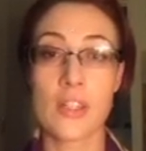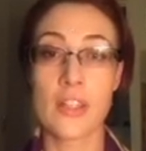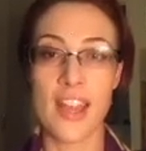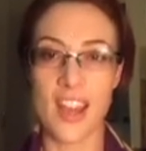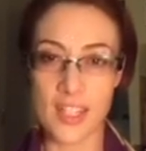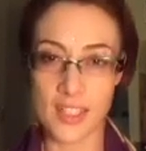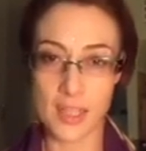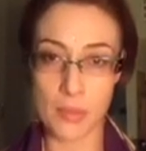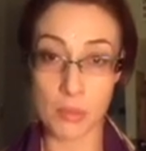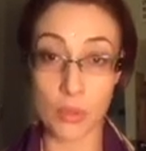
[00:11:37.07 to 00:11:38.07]
they're
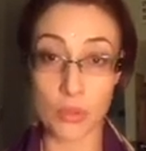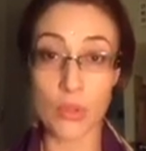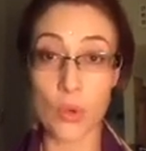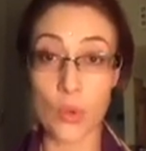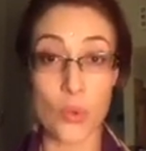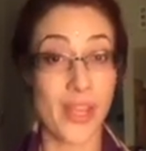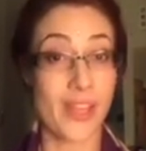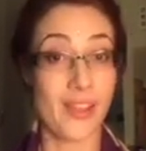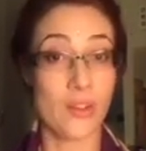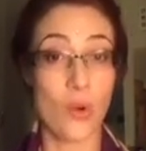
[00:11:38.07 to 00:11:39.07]
unacceptable or
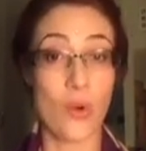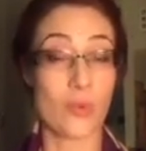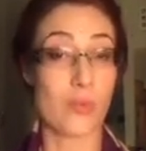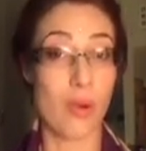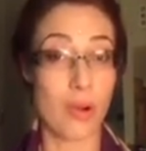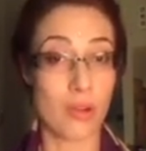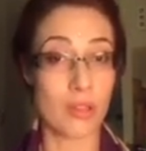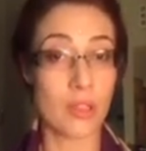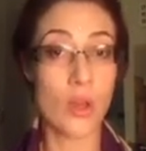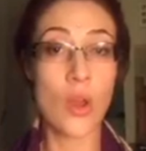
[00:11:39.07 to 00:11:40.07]
weird or
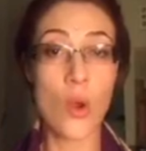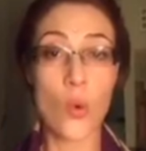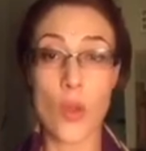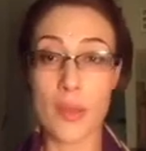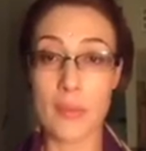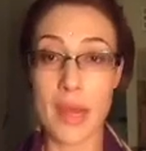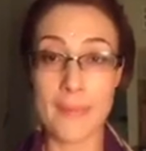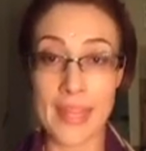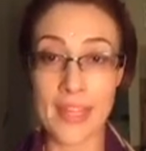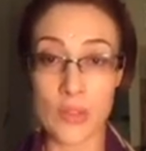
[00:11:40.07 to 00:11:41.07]
wrong. We might
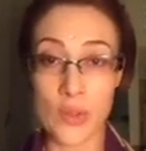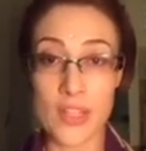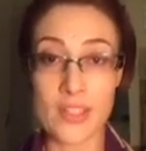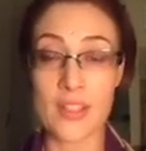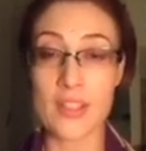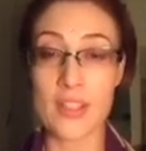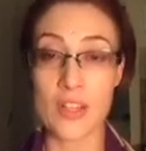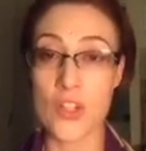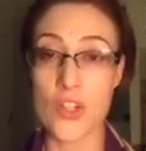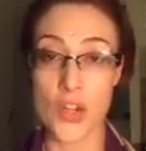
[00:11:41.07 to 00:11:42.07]
make noises that
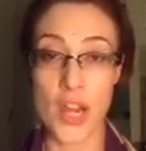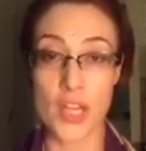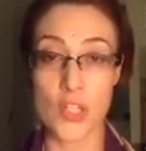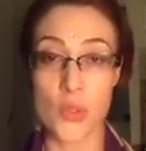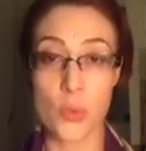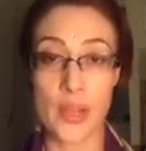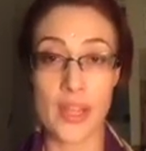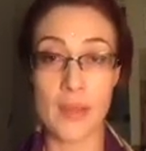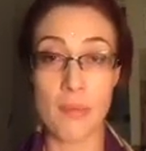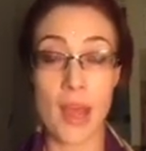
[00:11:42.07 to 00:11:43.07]
are strange.
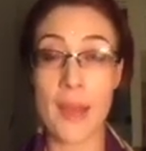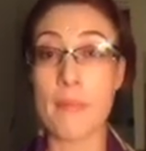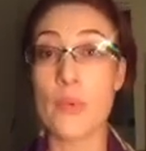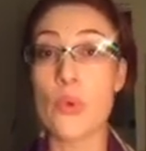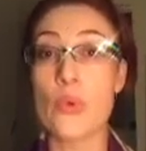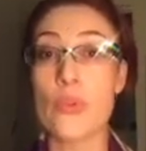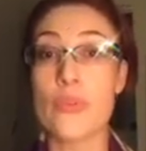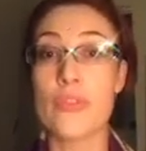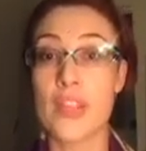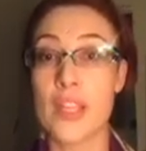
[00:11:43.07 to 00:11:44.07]
We might move
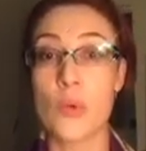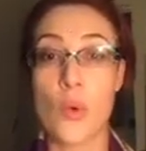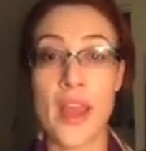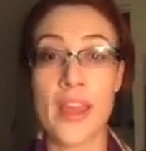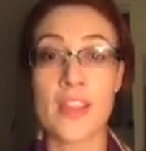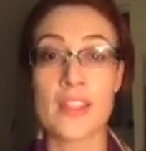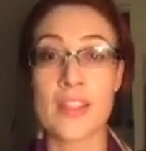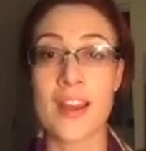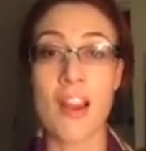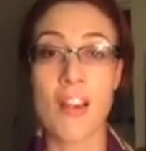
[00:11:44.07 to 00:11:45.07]
in ways
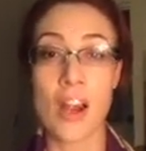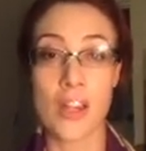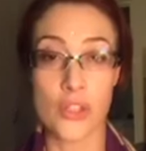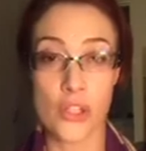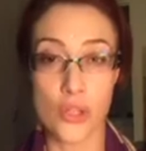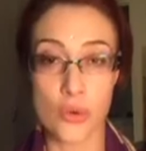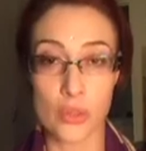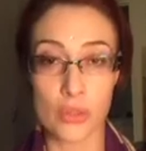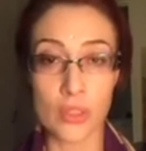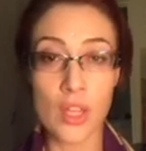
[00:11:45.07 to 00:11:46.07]
that are
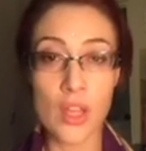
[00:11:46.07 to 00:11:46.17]
unusual.